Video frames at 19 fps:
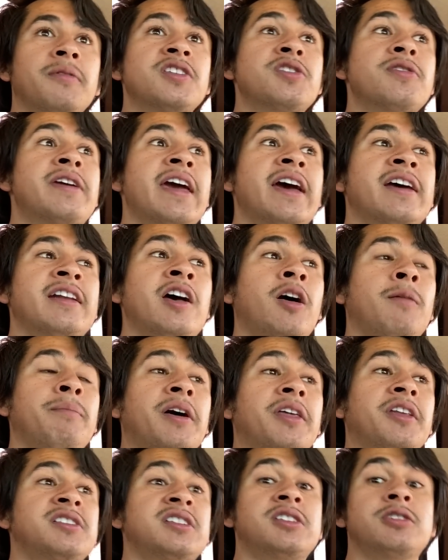You can't help
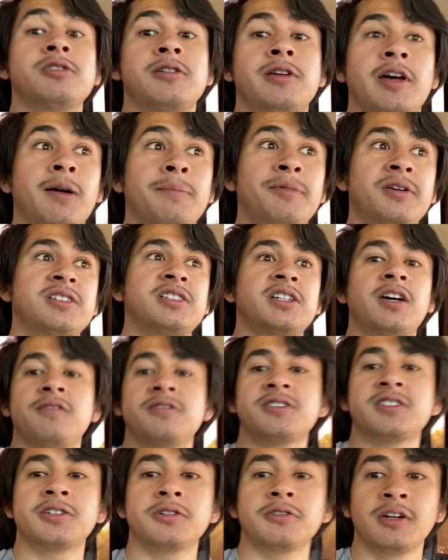others until you help yourself.
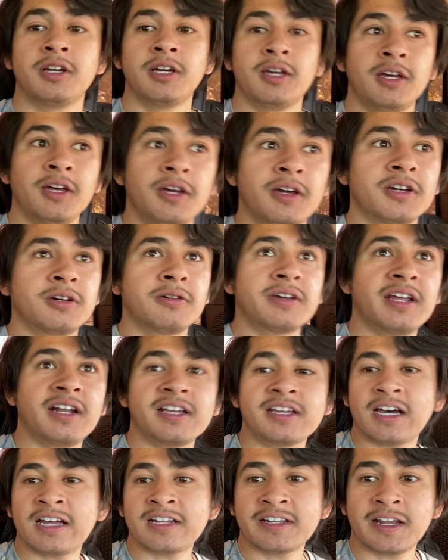So go get a
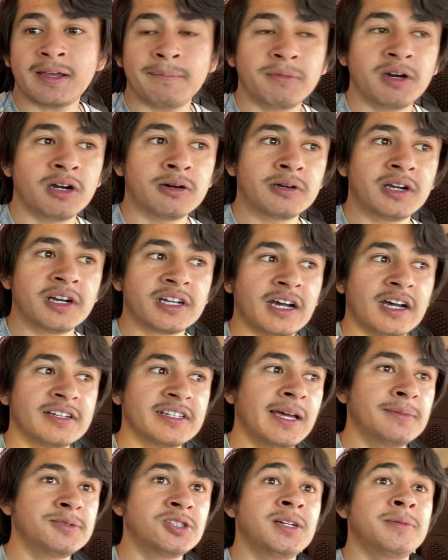goddamn mower, a
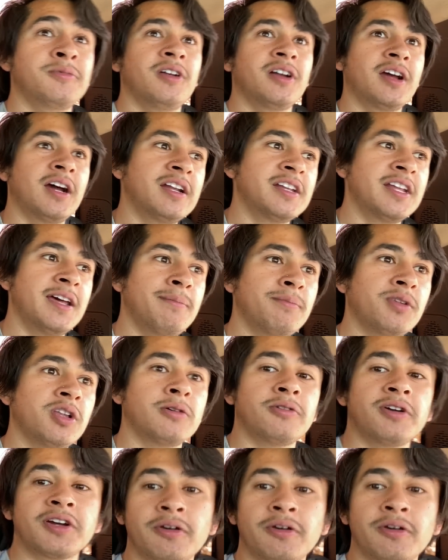goddamn trimmer, a goddamn blower, go